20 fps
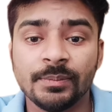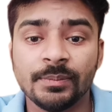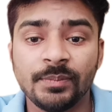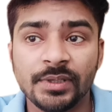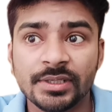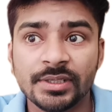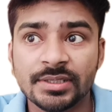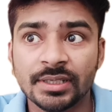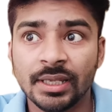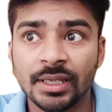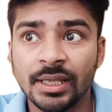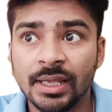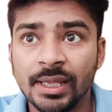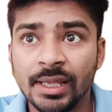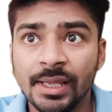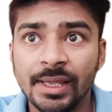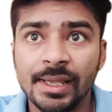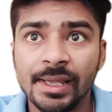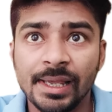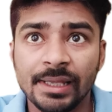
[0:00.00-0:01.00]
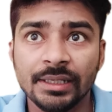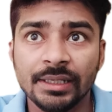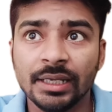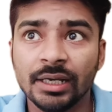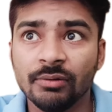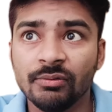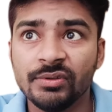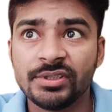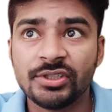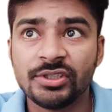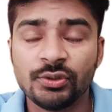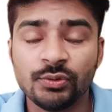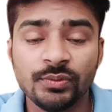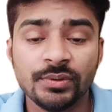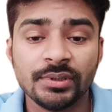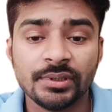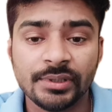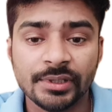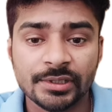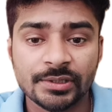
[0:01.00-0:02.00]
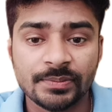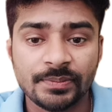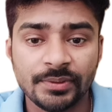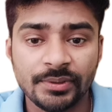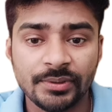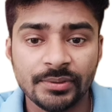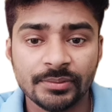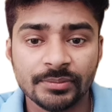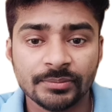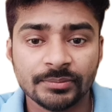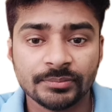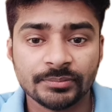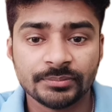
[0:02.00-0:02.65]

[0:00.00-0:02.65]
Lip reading: updates, and I will see you in the next video.